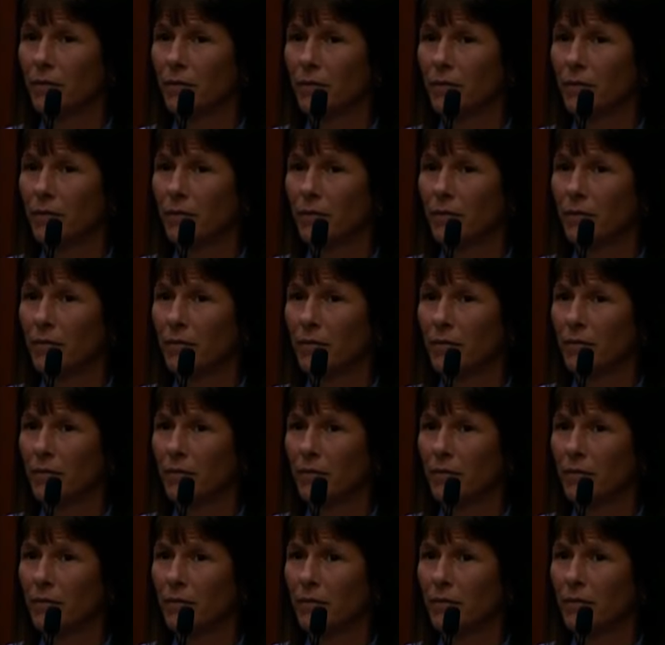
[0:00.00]

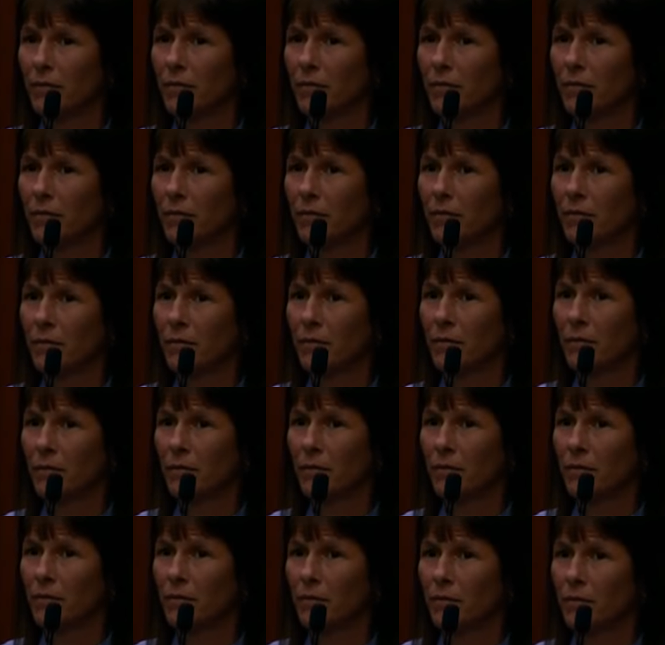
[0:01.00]

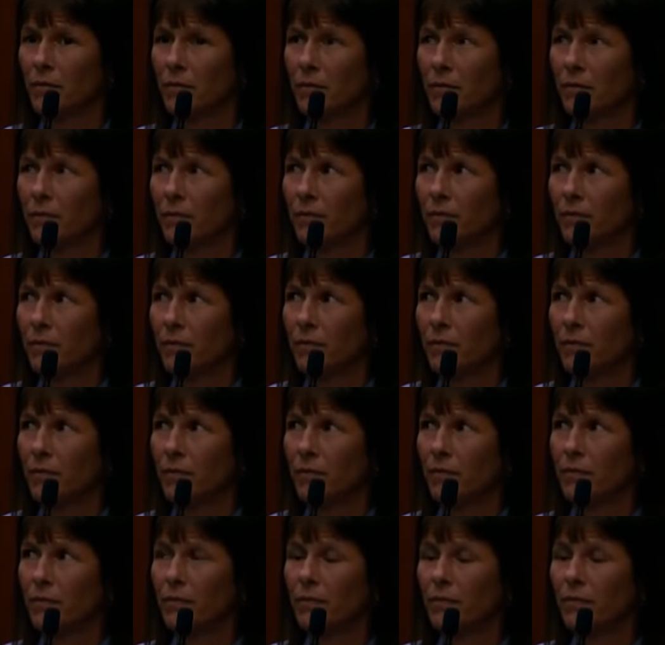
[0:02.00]

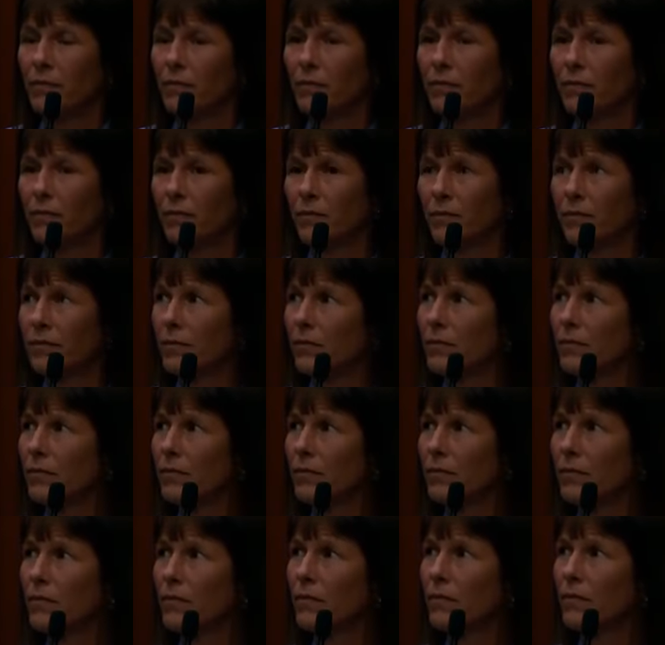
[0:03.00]

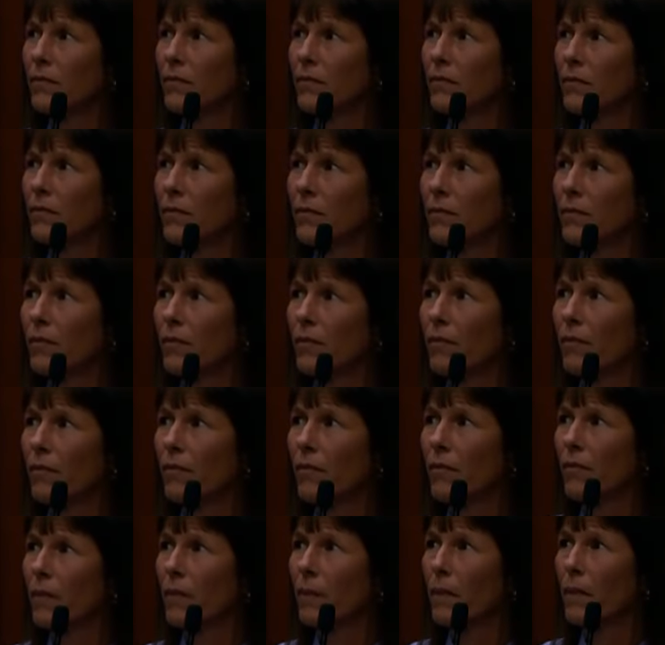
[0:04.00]

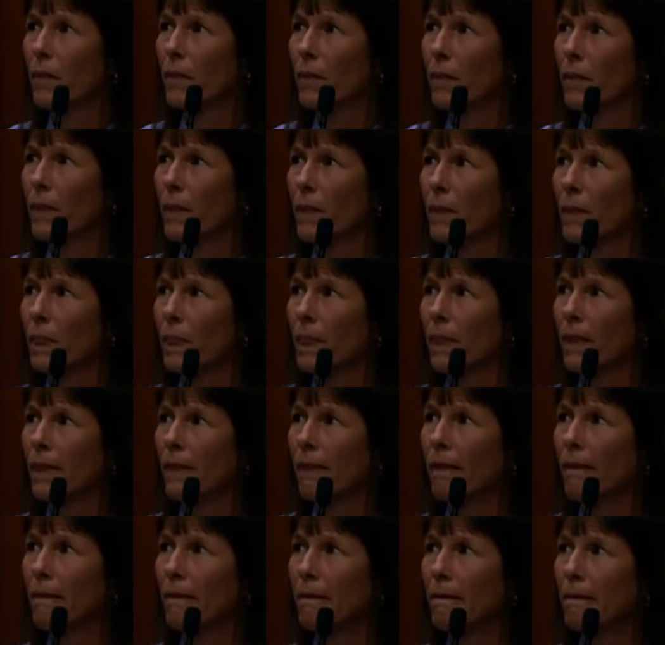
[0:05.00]

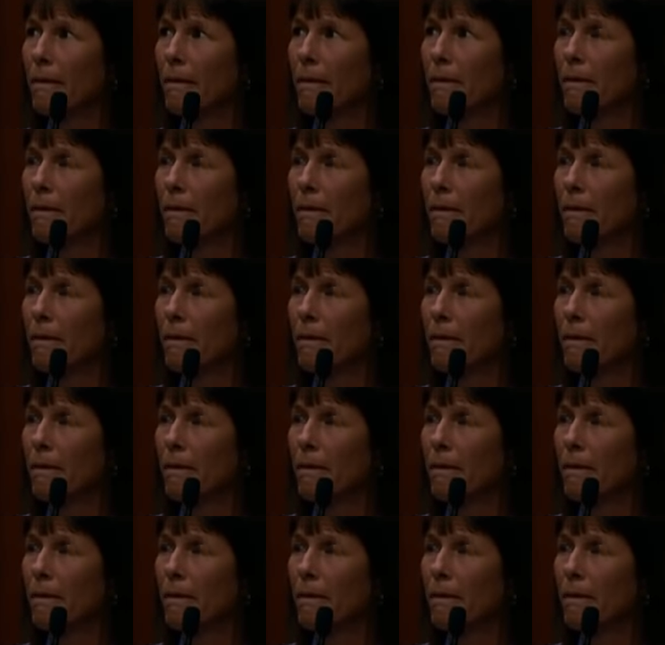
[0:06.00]
No one is speaking in this clip.